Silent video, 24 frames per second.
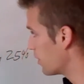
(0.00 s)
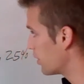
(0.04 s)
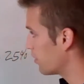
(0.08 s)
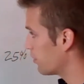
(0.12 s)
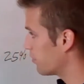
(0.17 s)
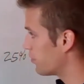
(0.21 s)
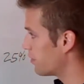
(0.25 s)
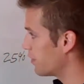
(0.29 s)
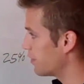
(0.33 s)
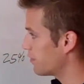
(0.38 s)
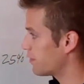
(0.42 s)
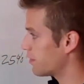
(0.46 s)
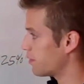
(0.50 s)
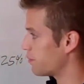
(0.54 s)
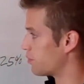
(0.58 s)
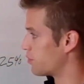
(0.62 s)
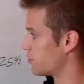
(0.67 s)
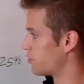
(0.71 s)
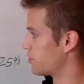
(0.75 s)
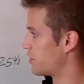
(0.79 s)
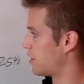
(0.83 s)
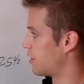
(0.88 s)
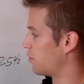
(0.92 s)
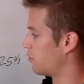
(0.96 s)
the middle
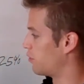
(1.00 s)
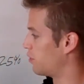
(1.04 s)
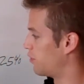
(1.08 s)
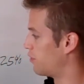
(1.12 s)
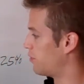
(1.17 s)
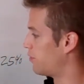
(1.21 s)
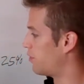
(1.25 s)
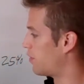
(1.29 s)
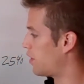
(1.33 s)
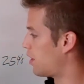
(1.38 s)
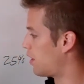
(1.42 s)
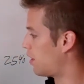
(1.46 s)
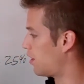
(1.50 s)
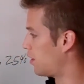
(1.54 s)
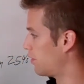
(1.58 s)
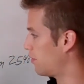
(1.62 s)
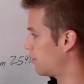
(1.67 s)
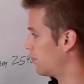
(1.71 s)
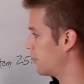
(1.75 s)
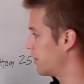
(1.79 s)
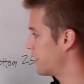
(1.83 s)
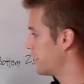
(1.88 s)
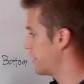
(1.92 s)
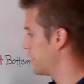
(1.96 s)
50% would
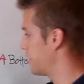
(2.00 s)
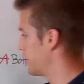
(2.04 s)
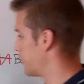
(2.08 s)
fall